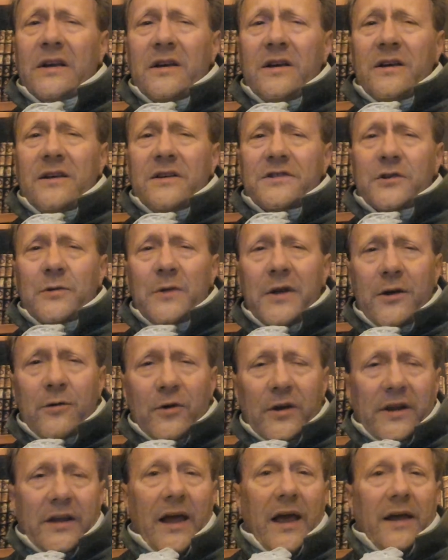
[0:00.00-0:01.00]
So here
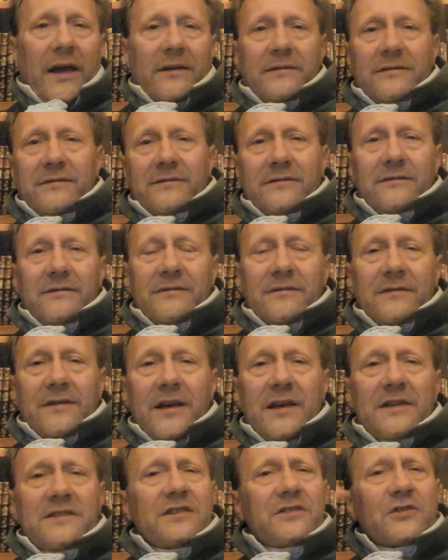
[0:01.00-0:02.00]
again,
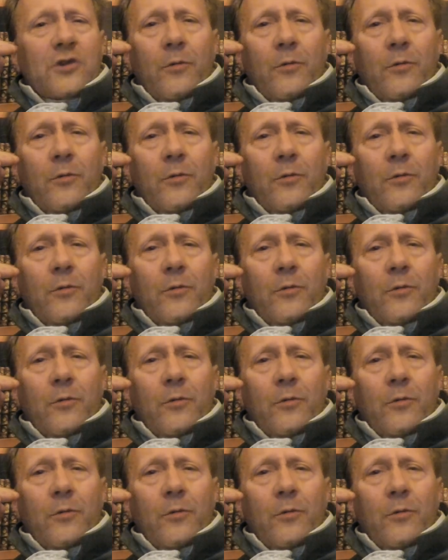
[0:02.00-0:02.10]
as is